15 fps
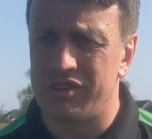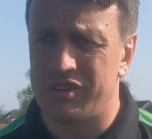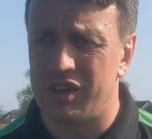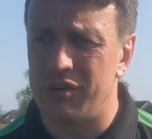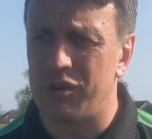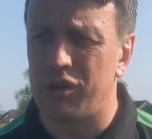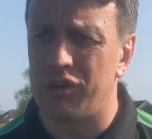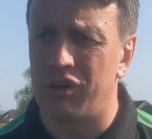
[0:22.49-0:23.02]

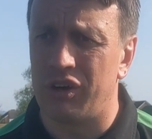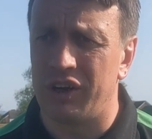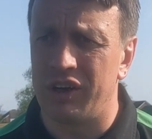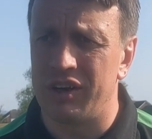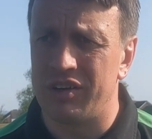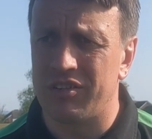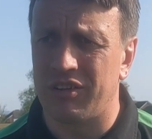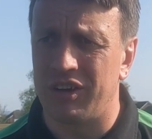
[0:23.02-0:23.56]
team currently
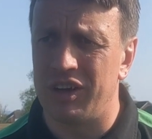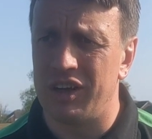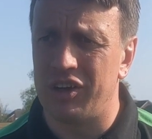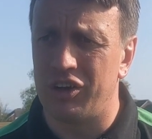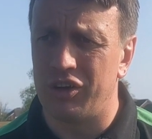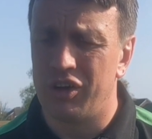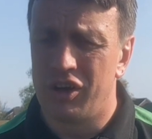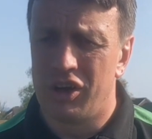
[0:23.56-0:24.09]
in this league
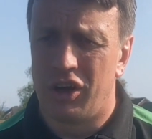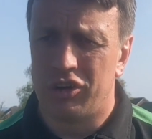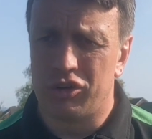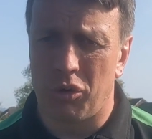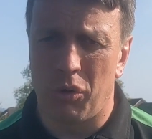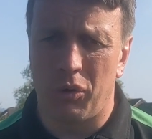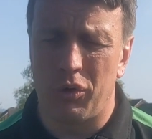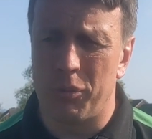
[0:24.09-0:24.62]
and
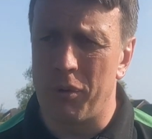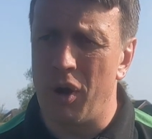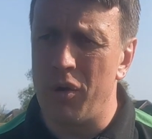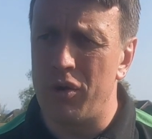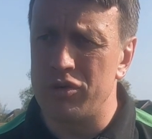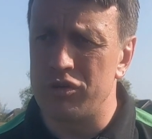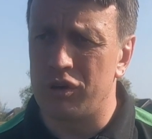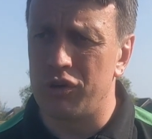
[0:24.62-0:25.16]
show what we're about
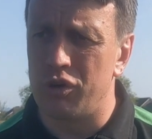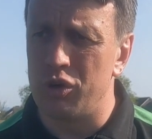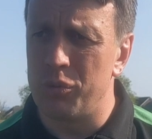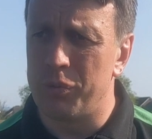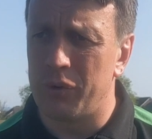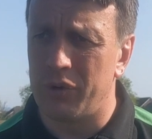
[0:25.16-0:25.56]
as a group.